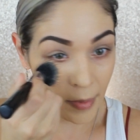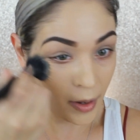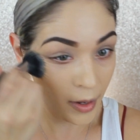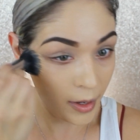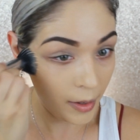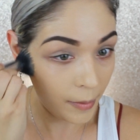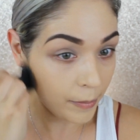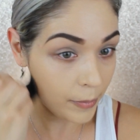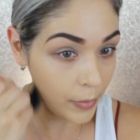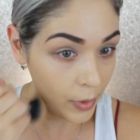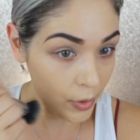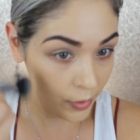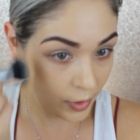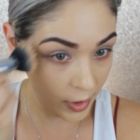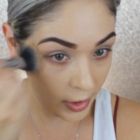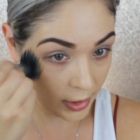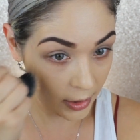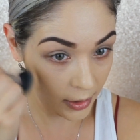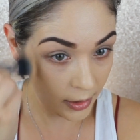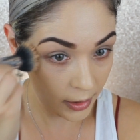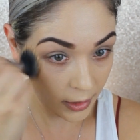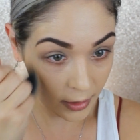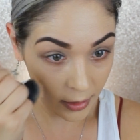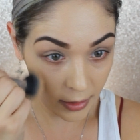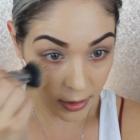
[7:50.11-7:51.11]
a
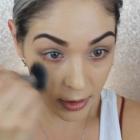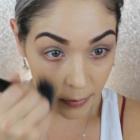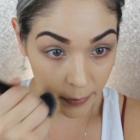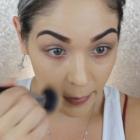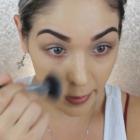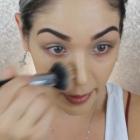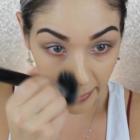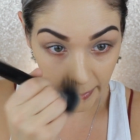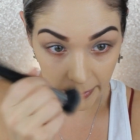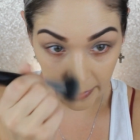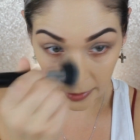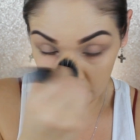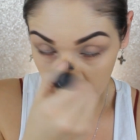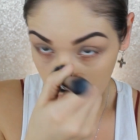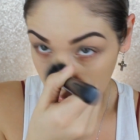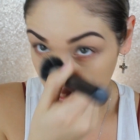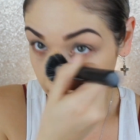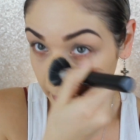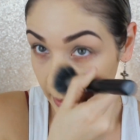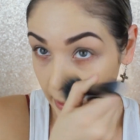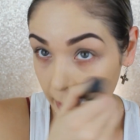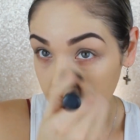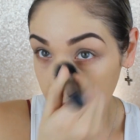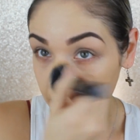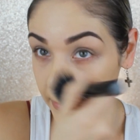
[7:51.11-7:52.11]
beauty sponge or
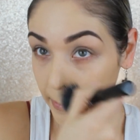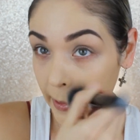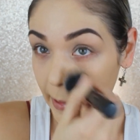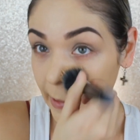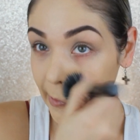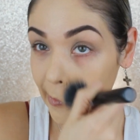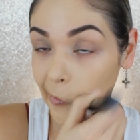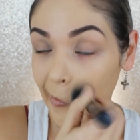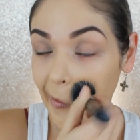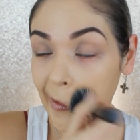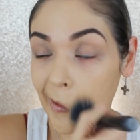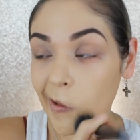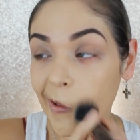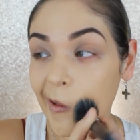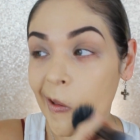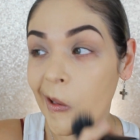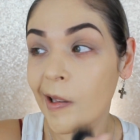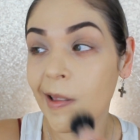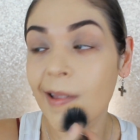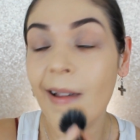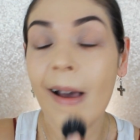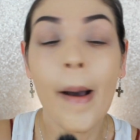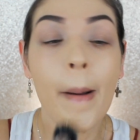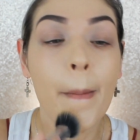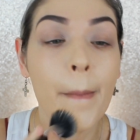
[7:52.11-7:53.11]
makeup sponge or anything
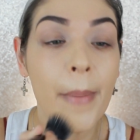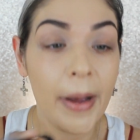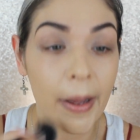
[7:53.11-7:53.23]
like that,